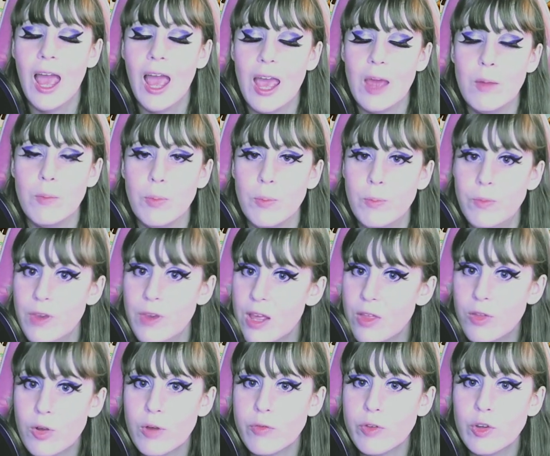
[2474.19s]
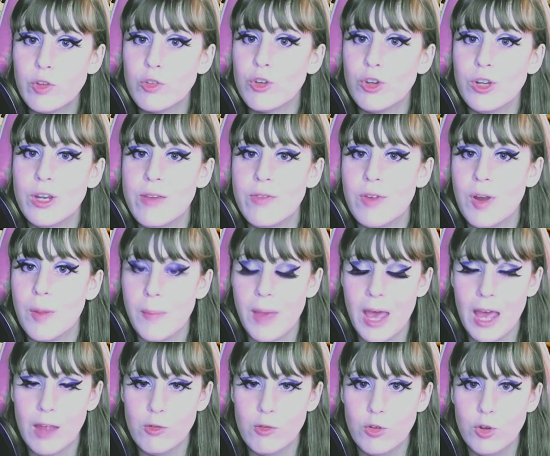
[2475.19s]
And neither of us could even
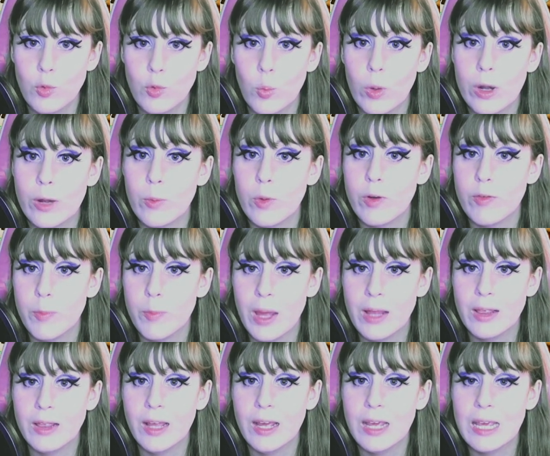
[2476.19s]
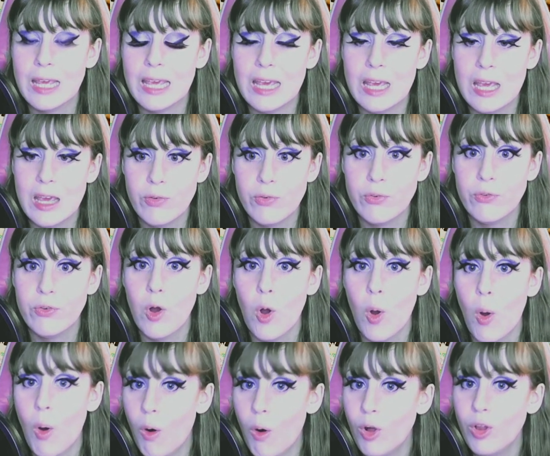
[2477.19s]
imagine what it would have been like if
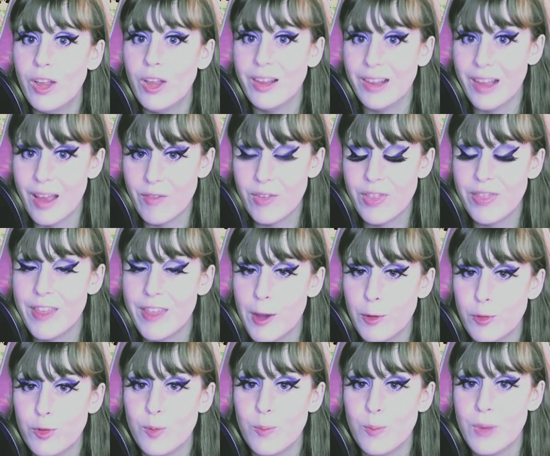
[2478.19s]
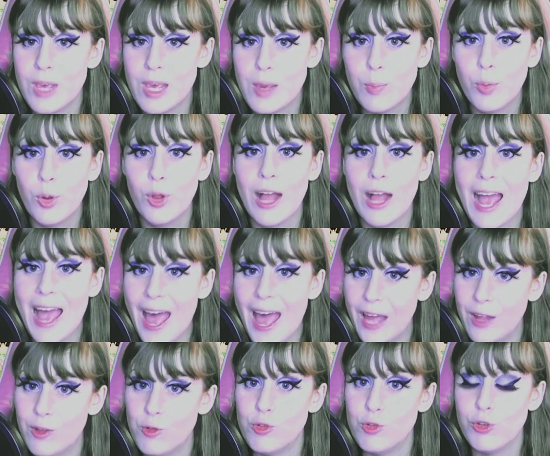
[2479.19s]
all 11,000 people
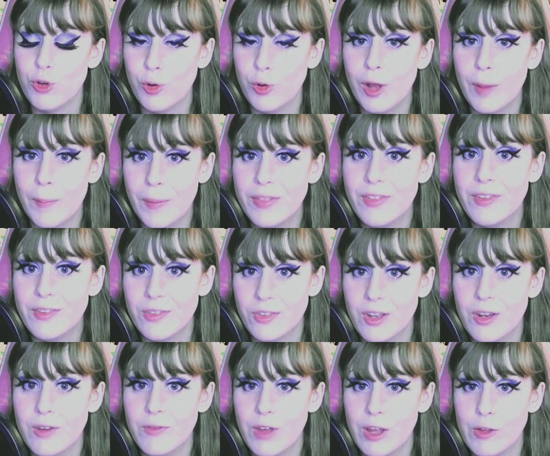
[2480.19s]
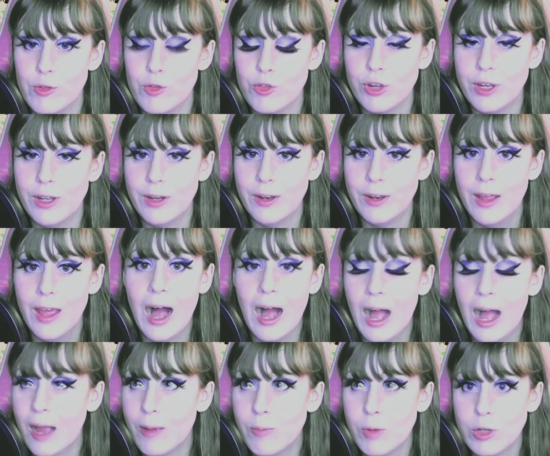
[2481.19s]
had showed up at this convention.
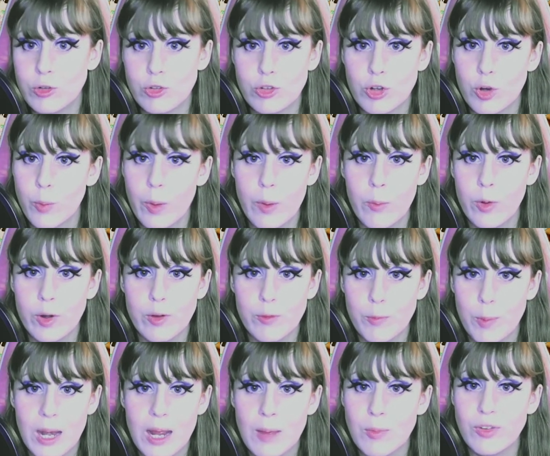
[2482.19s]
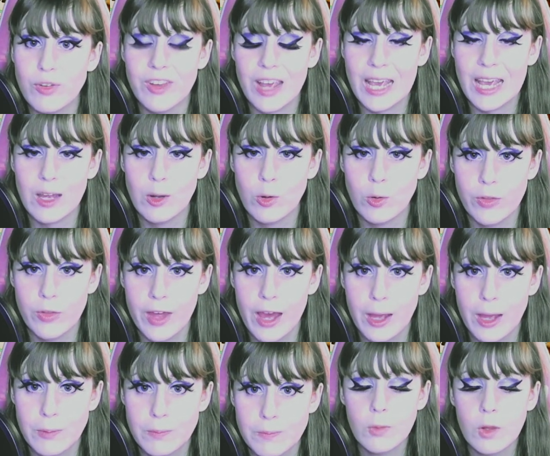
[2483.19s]
I'm not sure we would have been able to handle that.